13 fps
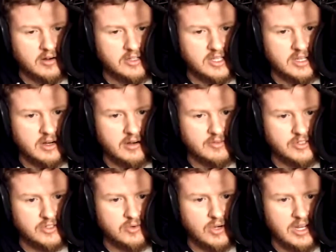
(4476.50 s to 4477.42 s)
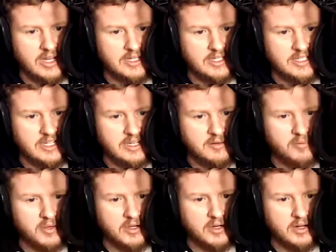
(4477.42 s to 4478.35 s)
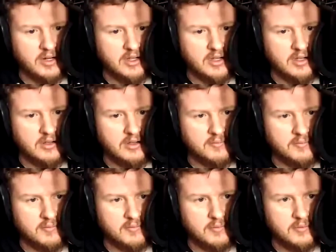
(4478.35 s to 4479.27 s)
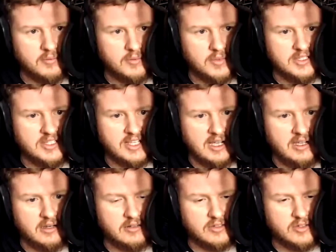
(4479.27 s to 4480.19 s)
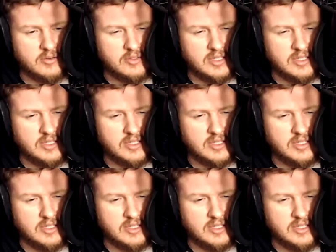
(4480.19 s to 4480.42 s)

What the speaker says: Conference 2018, but Is that so?